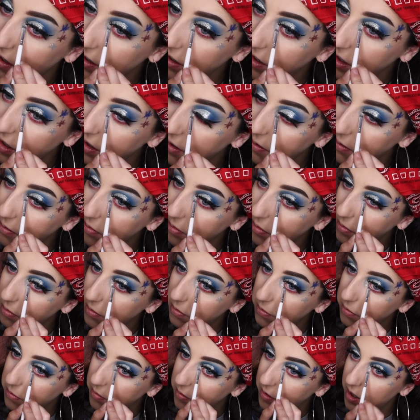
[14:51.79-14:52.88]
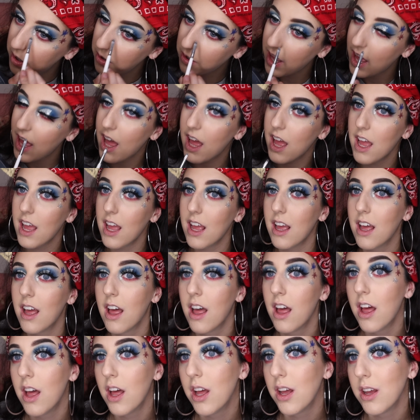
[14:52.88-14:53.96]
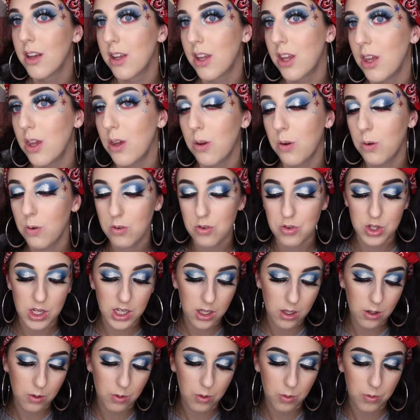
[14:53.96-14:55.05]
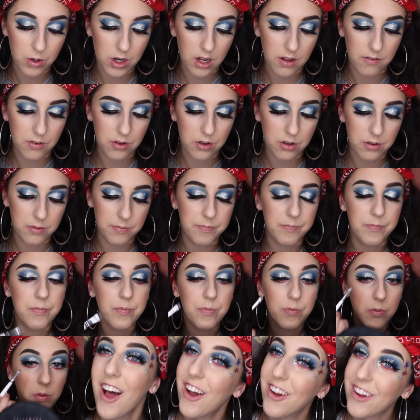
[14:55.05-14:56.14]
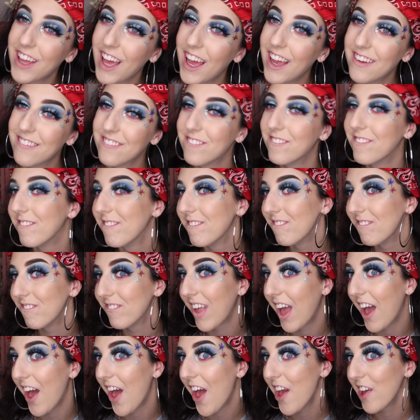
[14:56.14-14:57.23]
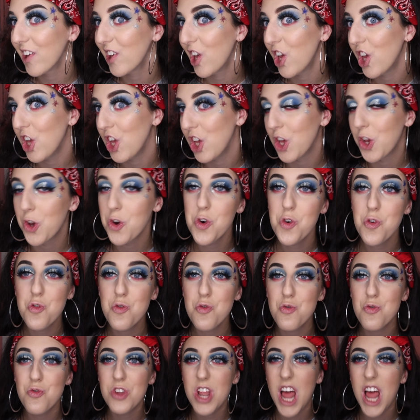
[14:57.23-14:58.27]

Cute, okay. cute. She cute or whatever. Okay. Cute.